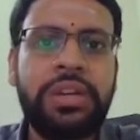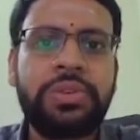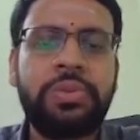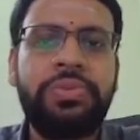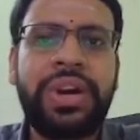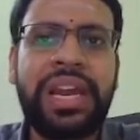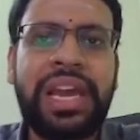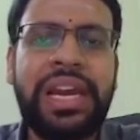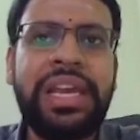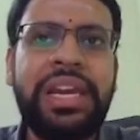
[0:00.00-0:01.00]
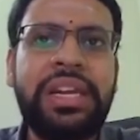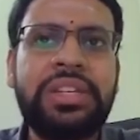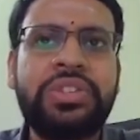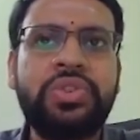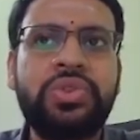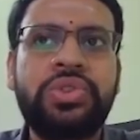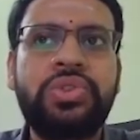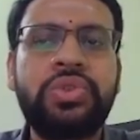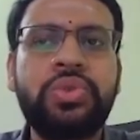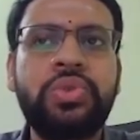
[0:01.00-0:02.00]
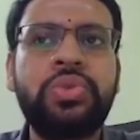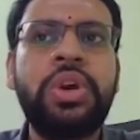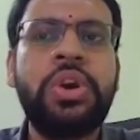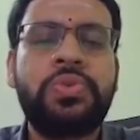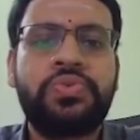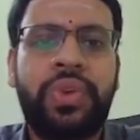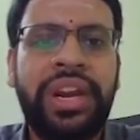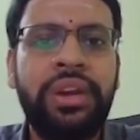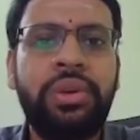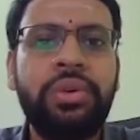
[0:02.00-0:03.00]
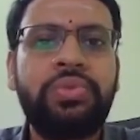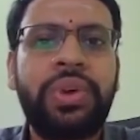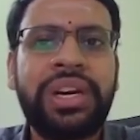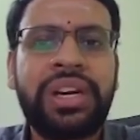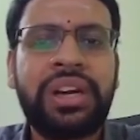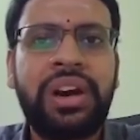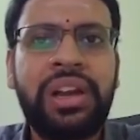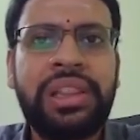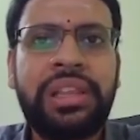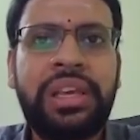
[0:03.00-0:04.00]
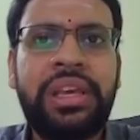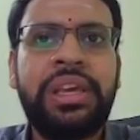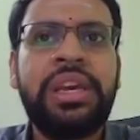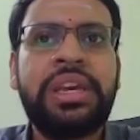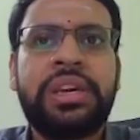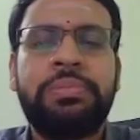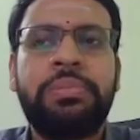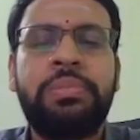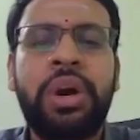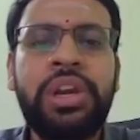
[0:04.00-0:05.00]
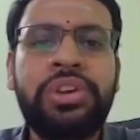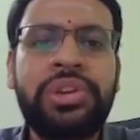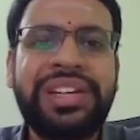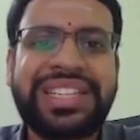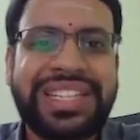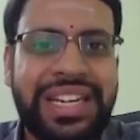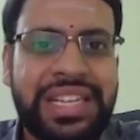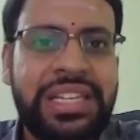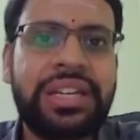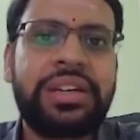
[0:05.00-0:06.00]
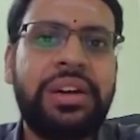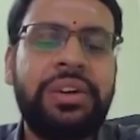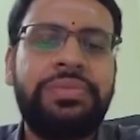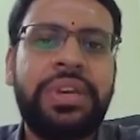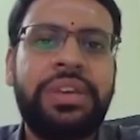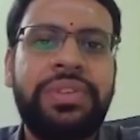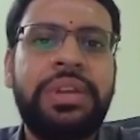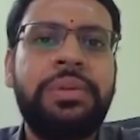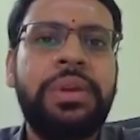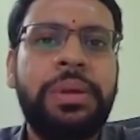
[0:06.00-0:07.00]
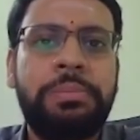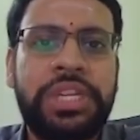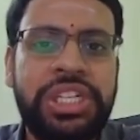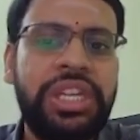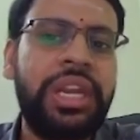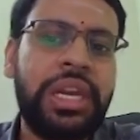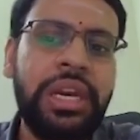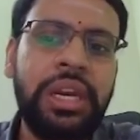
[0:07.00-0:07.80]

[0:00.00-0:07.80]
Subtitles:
so far earlier it is used to find out what are all the molecular structure of a given material,